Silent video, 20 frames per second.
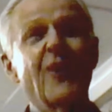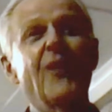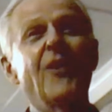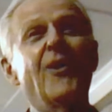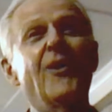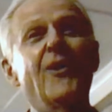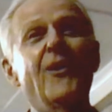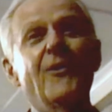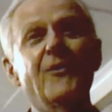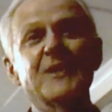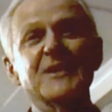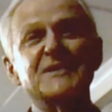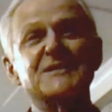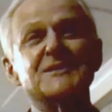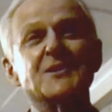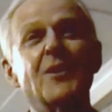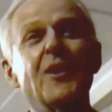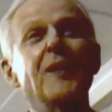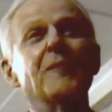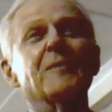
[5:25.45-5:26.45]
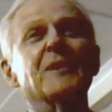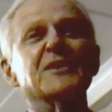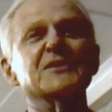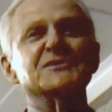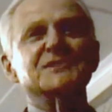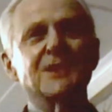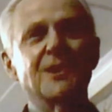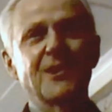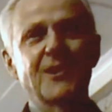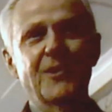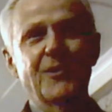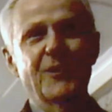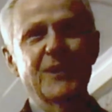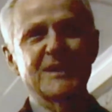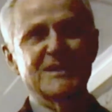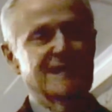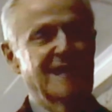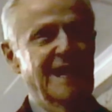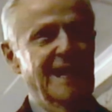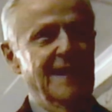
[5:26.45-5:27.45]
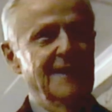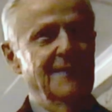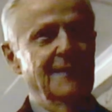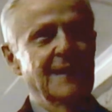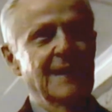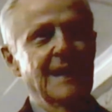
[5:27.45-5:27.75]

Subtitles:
almost always late.